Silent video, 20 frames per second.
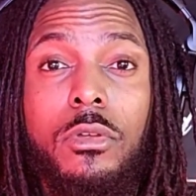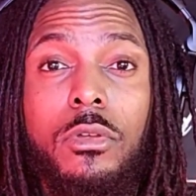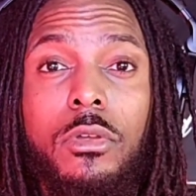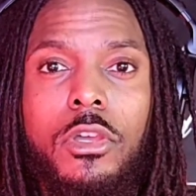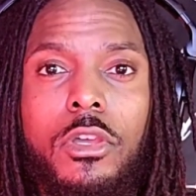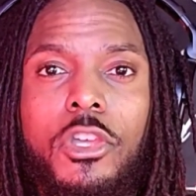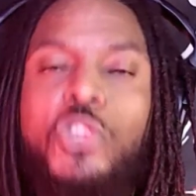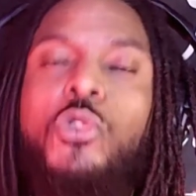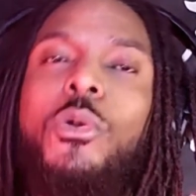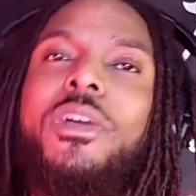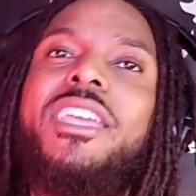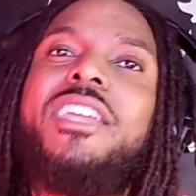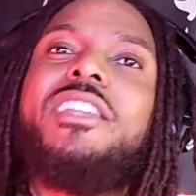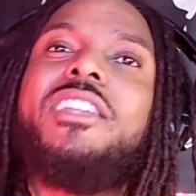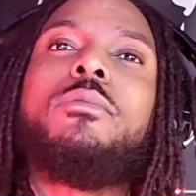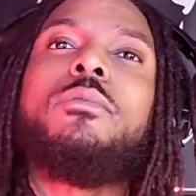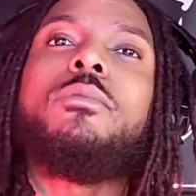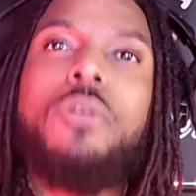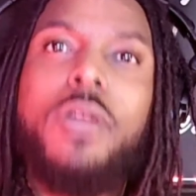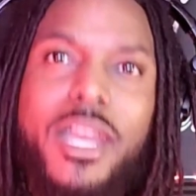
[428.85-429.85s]
You'll end up
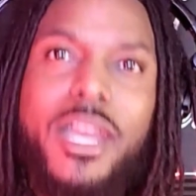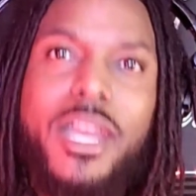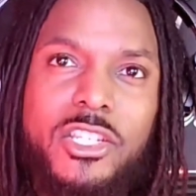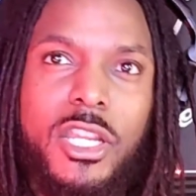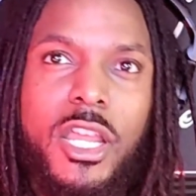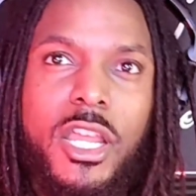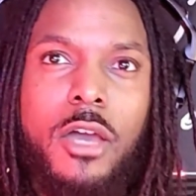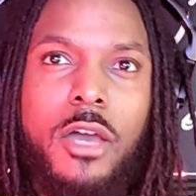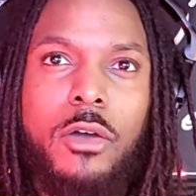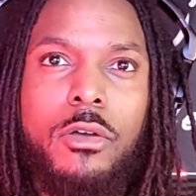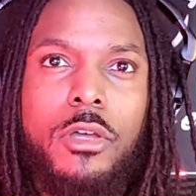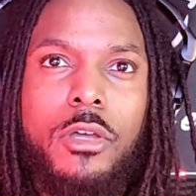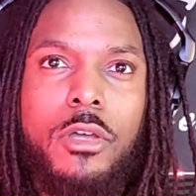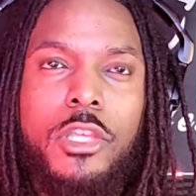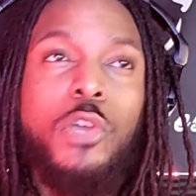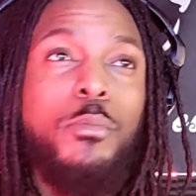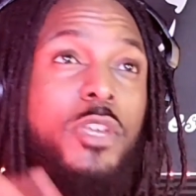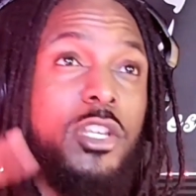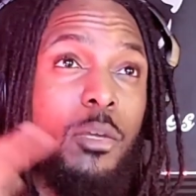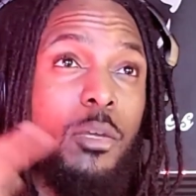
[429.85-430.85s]
crashing out. You'll
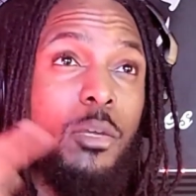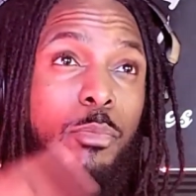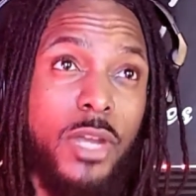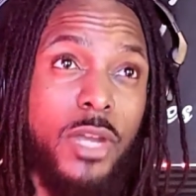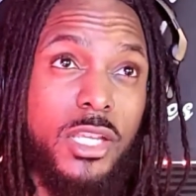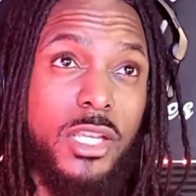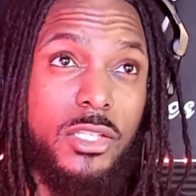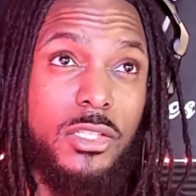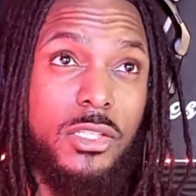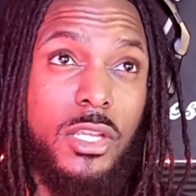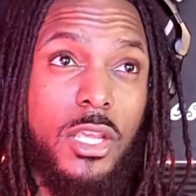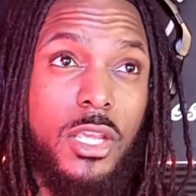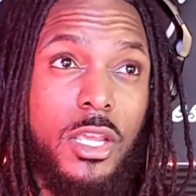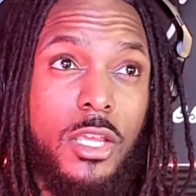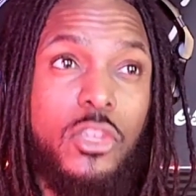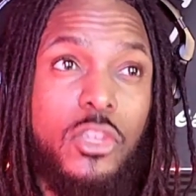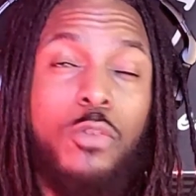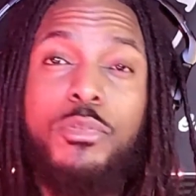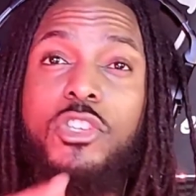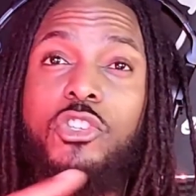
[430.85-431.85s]
be depressed.
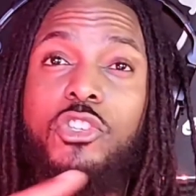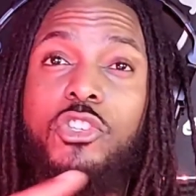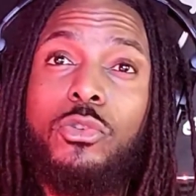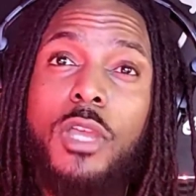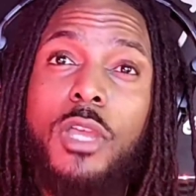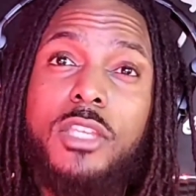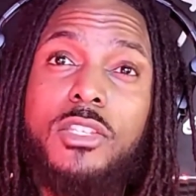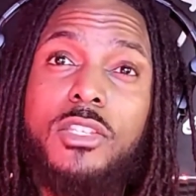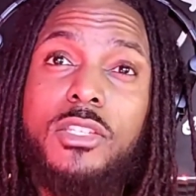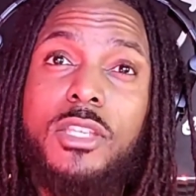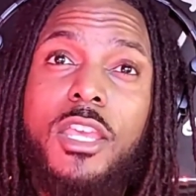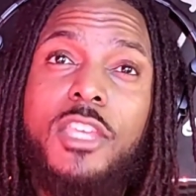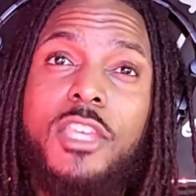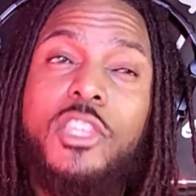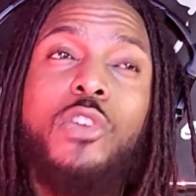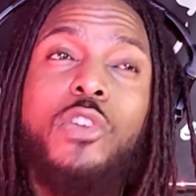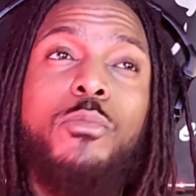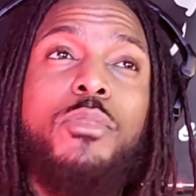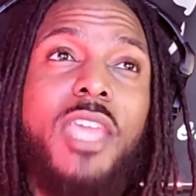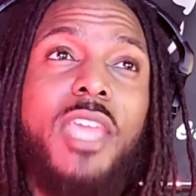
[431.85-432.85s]
You'll be stressed. You'll
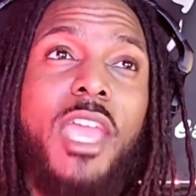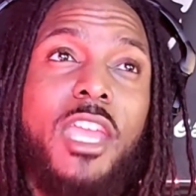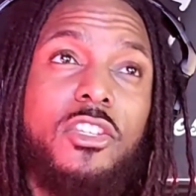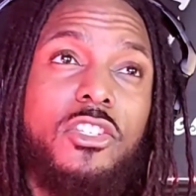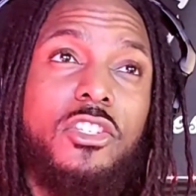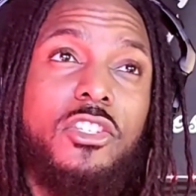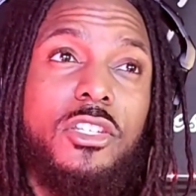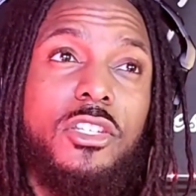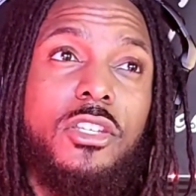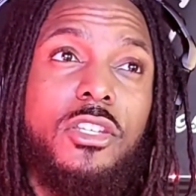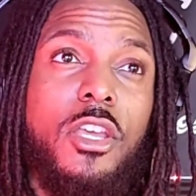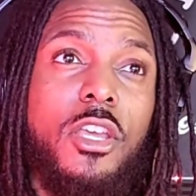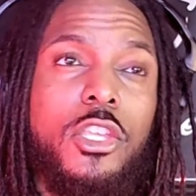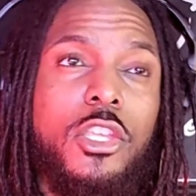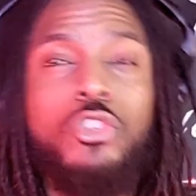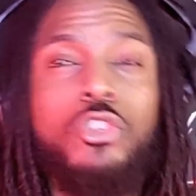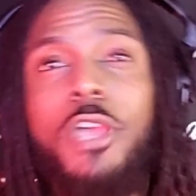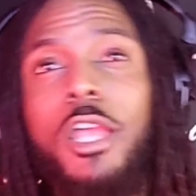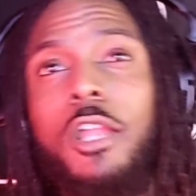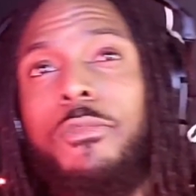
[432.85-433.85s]
be anxious. You
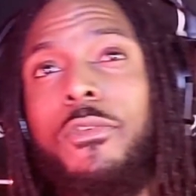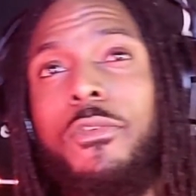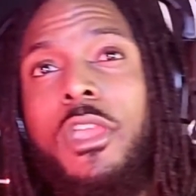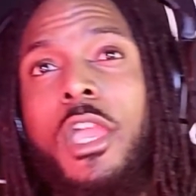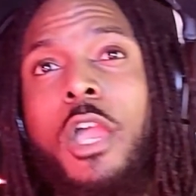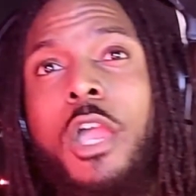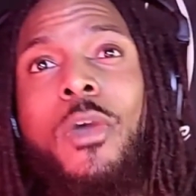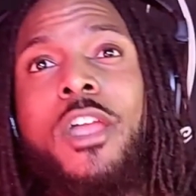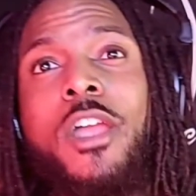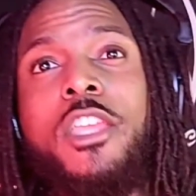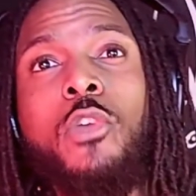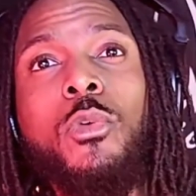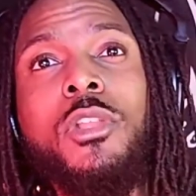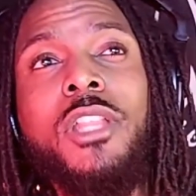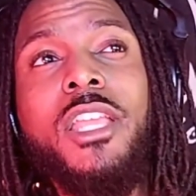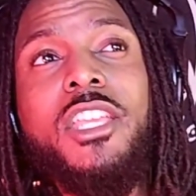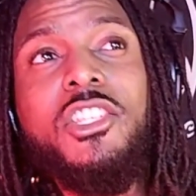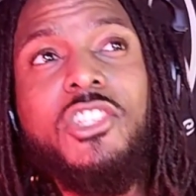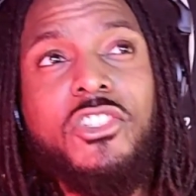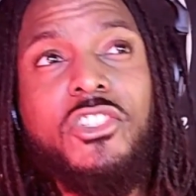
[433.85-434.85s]
try to figure out why your
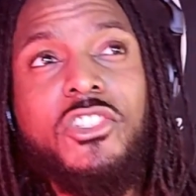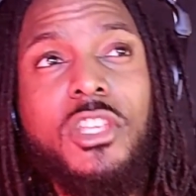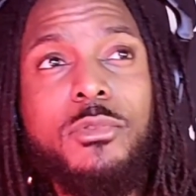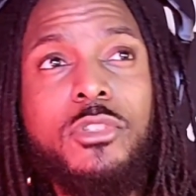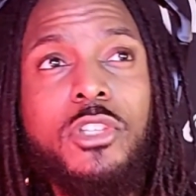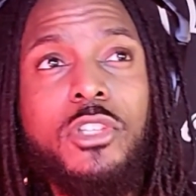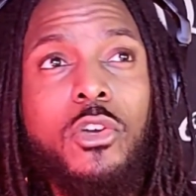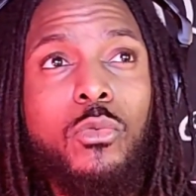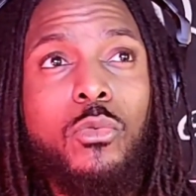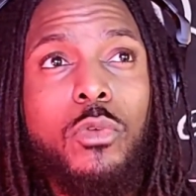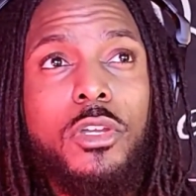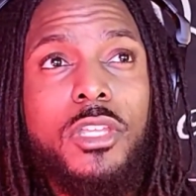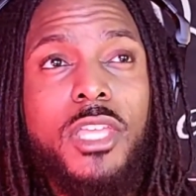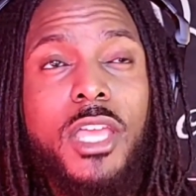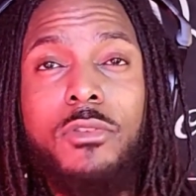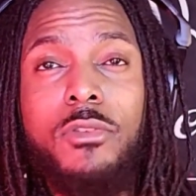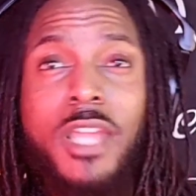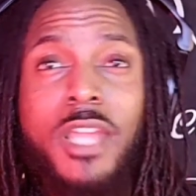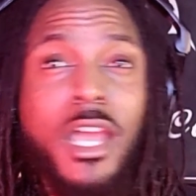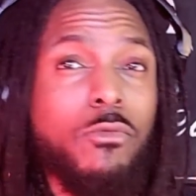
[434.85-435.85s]
relationships don't work out.
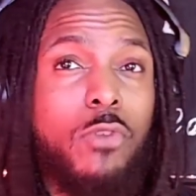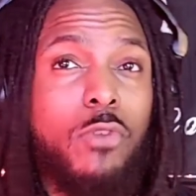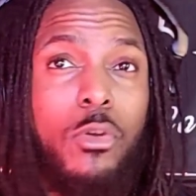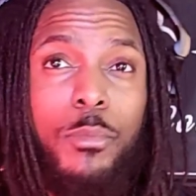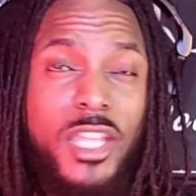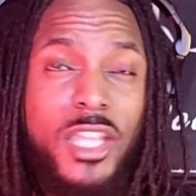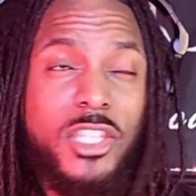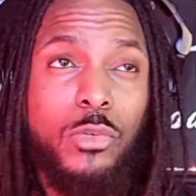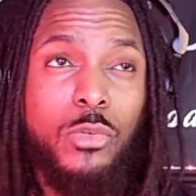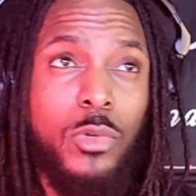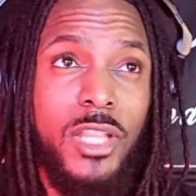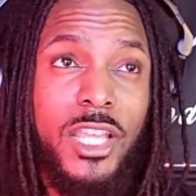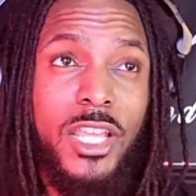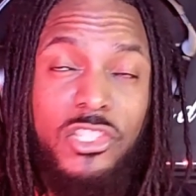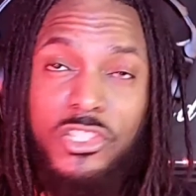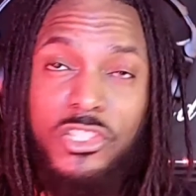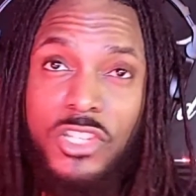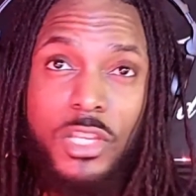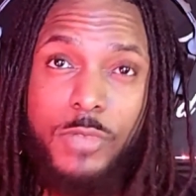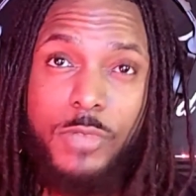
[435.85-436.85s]
Not romantic
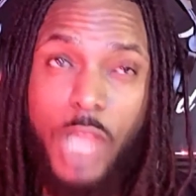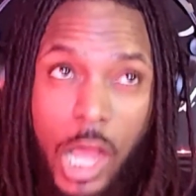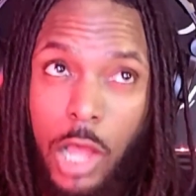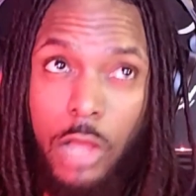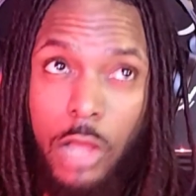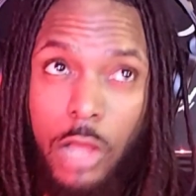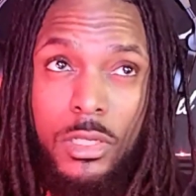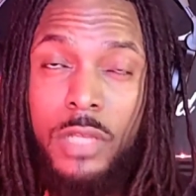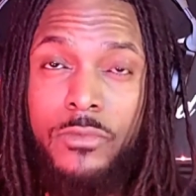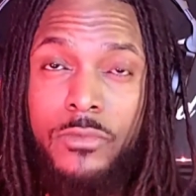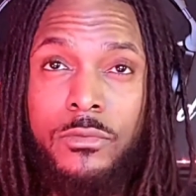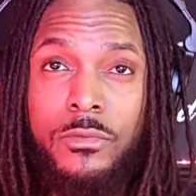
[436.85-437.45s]
relationships, all of them.